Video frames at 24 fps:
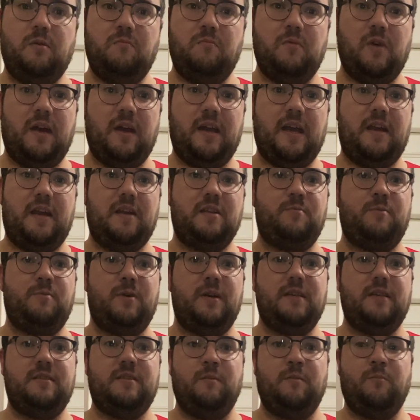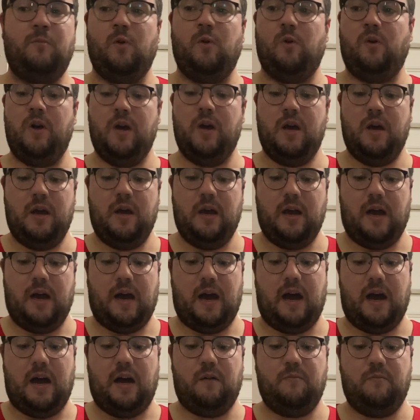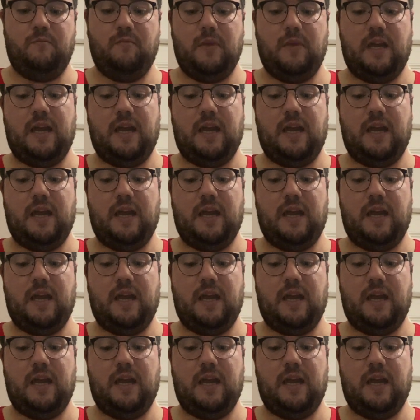again, it's pretty simple. And